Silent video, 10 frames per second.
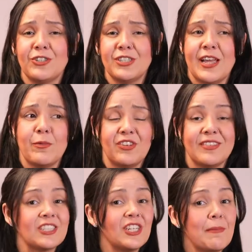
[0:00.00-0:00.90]
today, which is
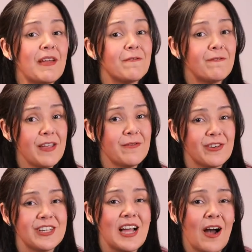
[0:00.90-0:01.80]
actually my
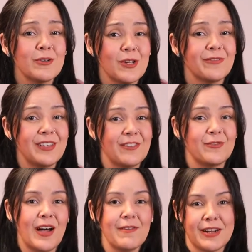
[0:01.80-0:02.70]
favorite out of these
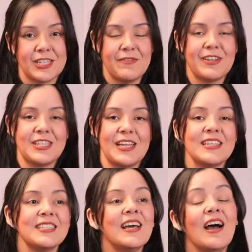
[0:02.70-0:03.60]
5
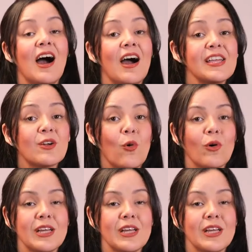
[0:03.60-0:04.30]
activities, I call